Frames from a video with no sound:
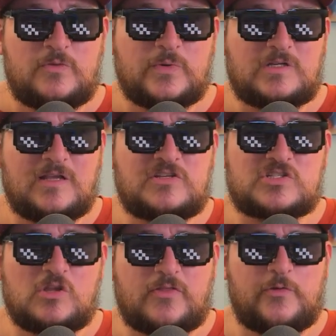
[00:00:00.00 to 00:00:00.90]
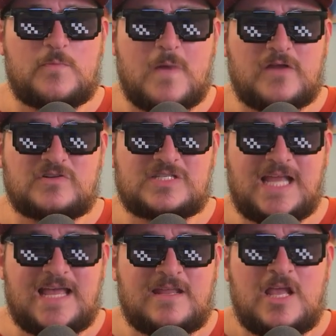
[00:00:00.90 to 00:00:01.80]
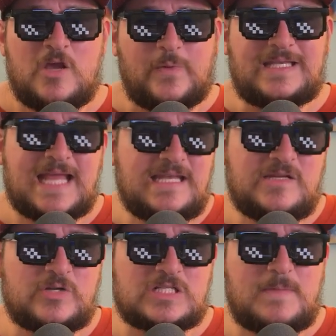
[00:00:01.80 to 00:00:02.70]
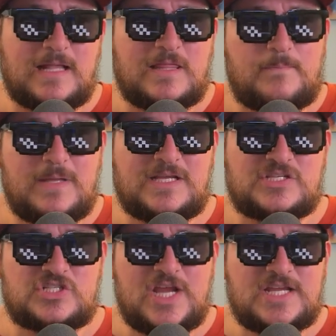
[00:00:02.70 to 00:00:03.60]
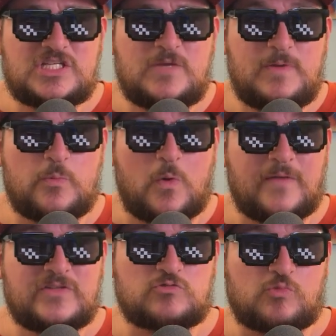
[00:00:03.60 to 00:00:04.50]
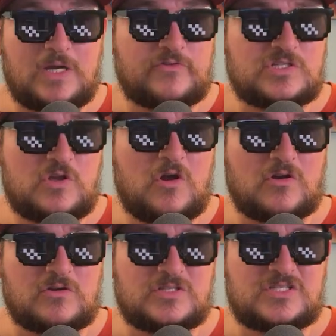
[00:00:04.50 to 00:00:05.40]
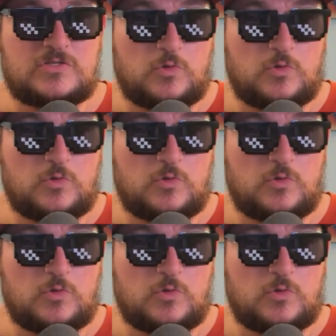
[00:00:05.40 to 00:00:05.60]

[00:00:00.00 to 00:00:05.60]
When collectors look through a modern set, we tend to expect the biggest chase to be one of its rarest cards,